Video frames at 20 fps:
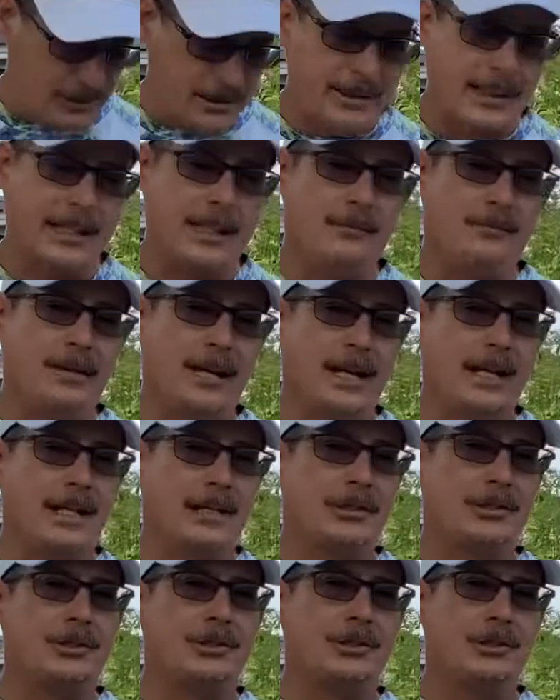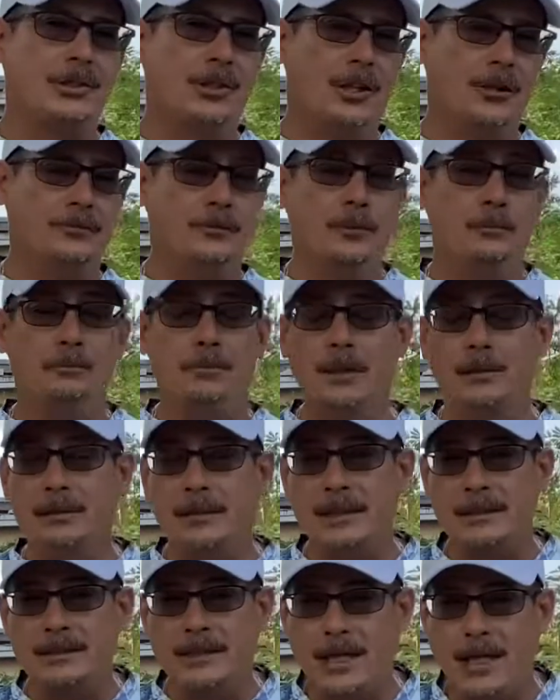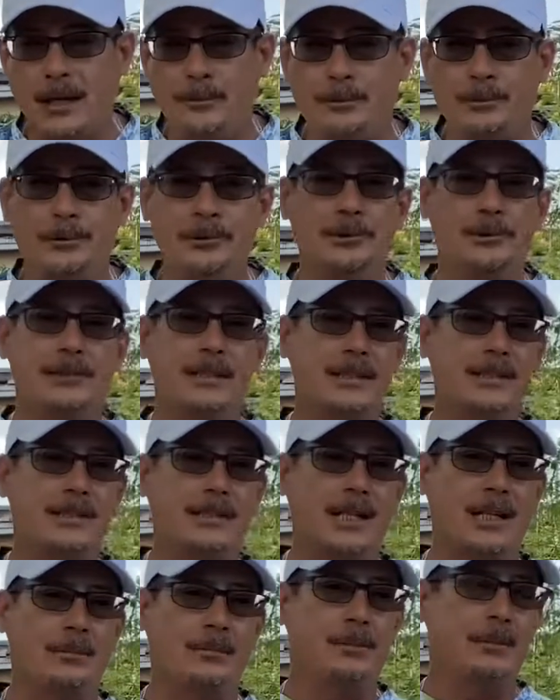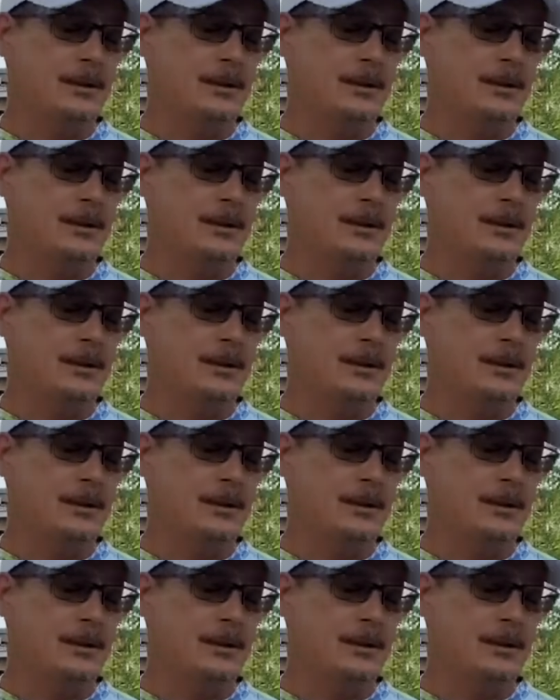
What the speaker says: take advantage of your bimini top or your T-top